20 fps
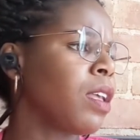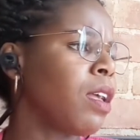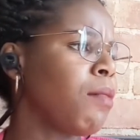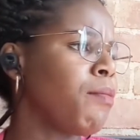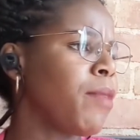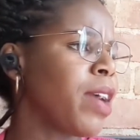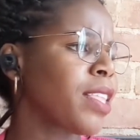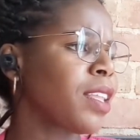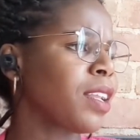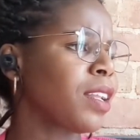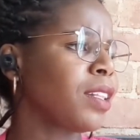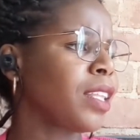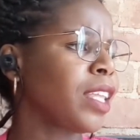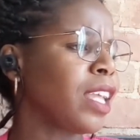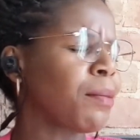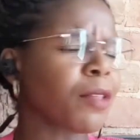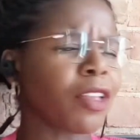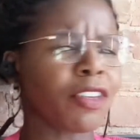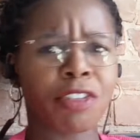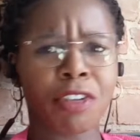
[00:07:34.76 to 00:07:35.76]

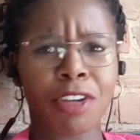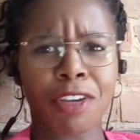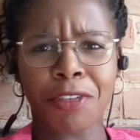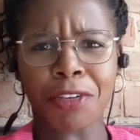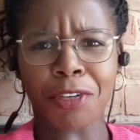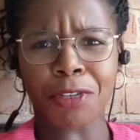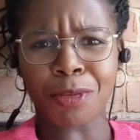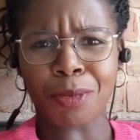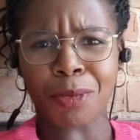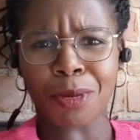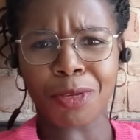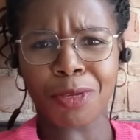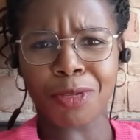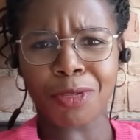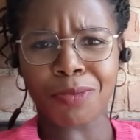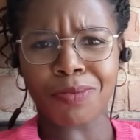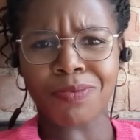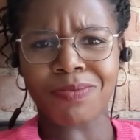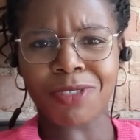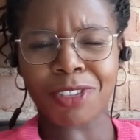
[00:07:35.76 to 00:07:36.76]
Medically, I'm not sure if you're supposed
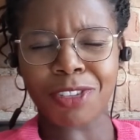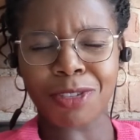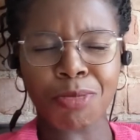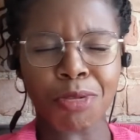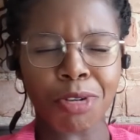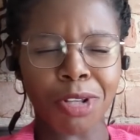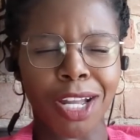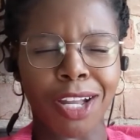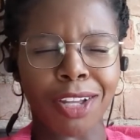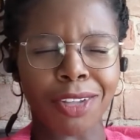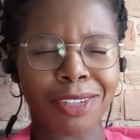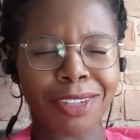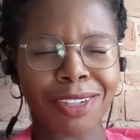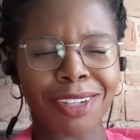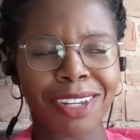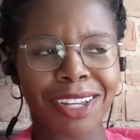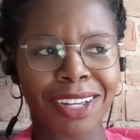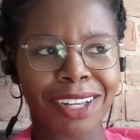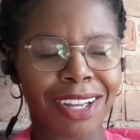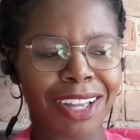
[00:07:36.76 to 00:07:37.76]
to just pull out
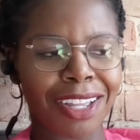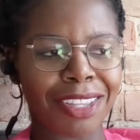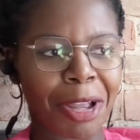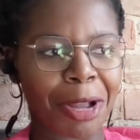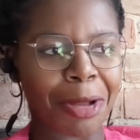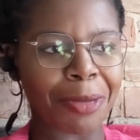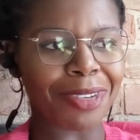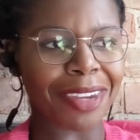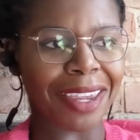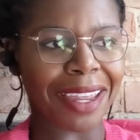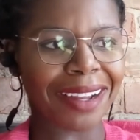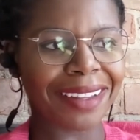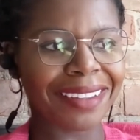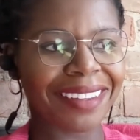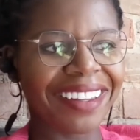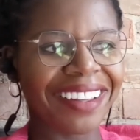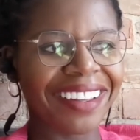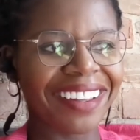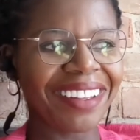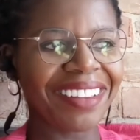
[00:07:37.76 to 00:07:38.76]
an
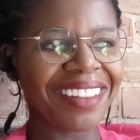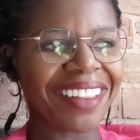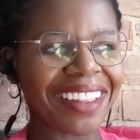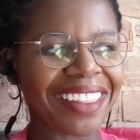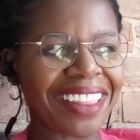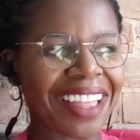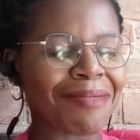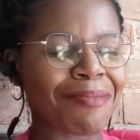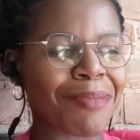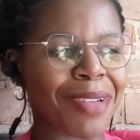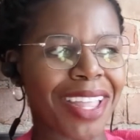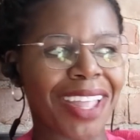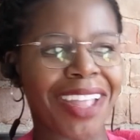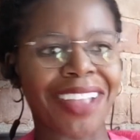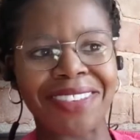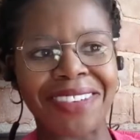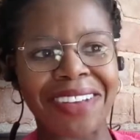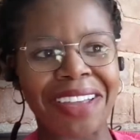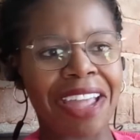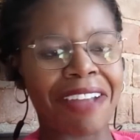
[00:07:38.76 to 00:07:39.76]
object like that, but
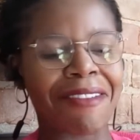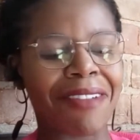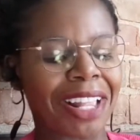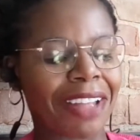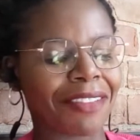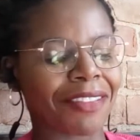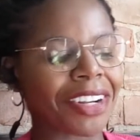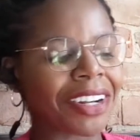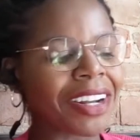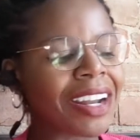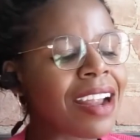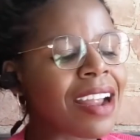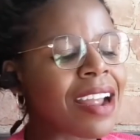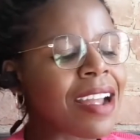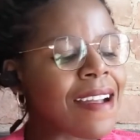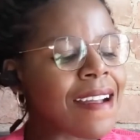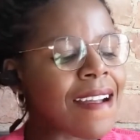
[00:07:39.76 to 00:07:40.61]
it's okay, whatever.